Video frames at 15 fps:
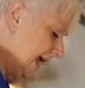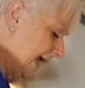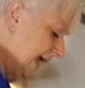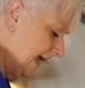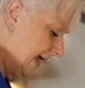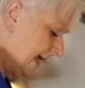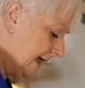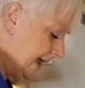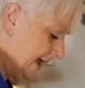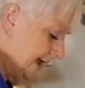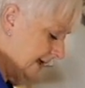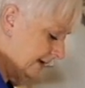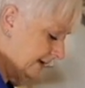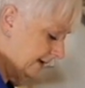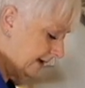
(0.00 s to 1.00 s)

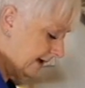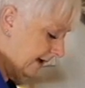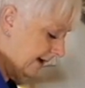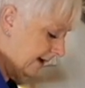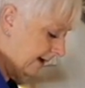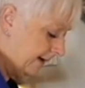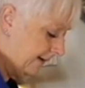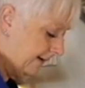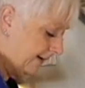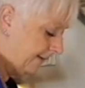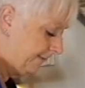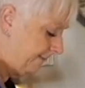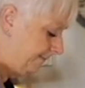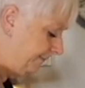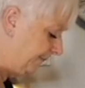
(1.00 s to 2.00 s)
And
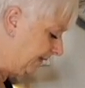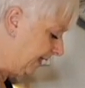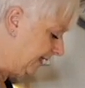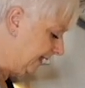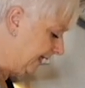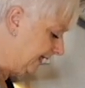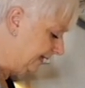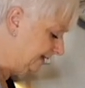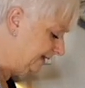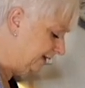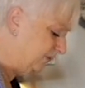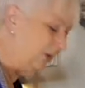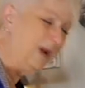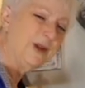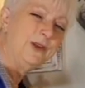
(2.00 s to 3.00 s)
like I
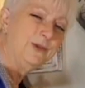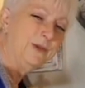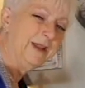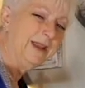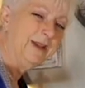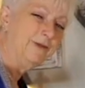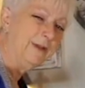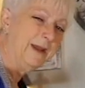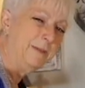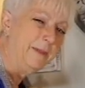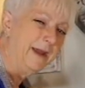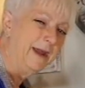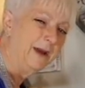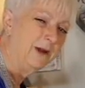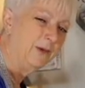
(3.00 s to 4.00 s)
said, we don't really drink
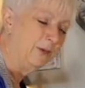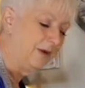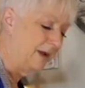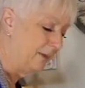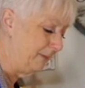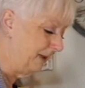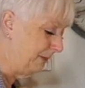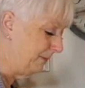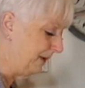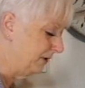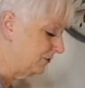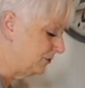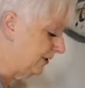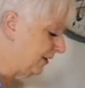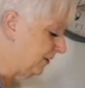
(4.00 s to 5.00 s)
beer. We're not big
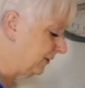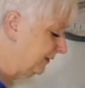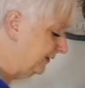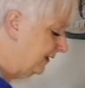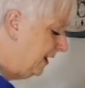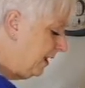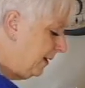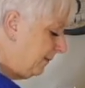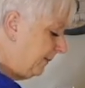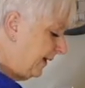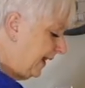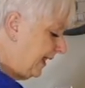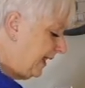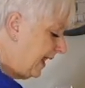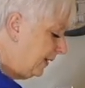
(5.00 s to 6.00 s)
beer drinkers.
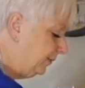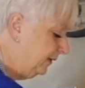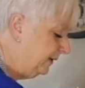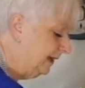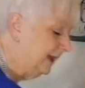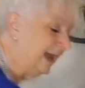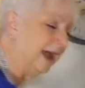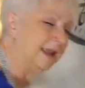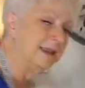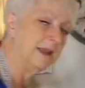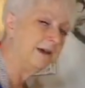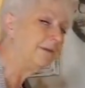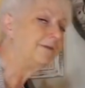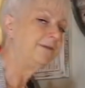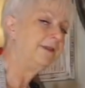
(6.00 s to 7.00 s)
But I really like
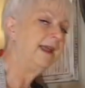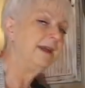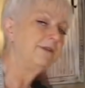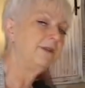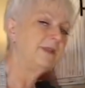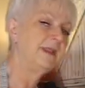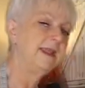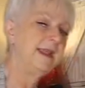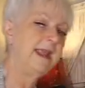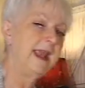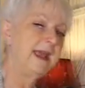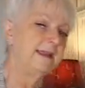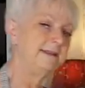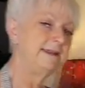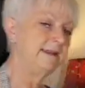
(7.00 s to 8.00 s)
the flavor that it
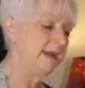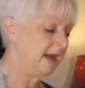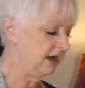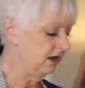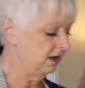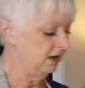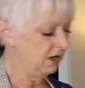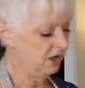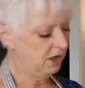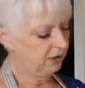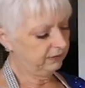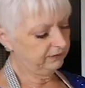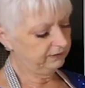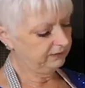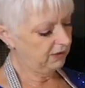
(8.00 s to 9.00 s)
adds in here.
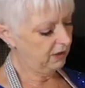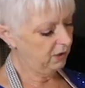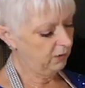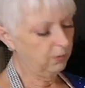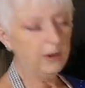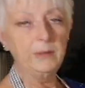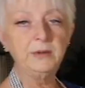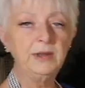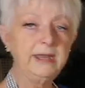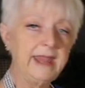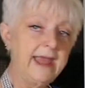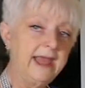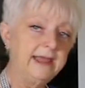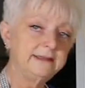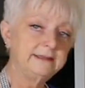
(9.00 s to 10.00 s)
So I'm going
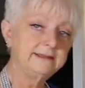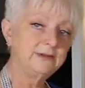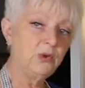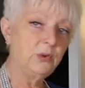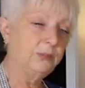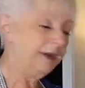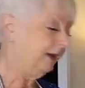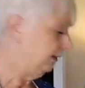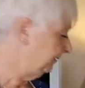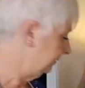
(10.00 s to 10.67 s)
to add this whole beer.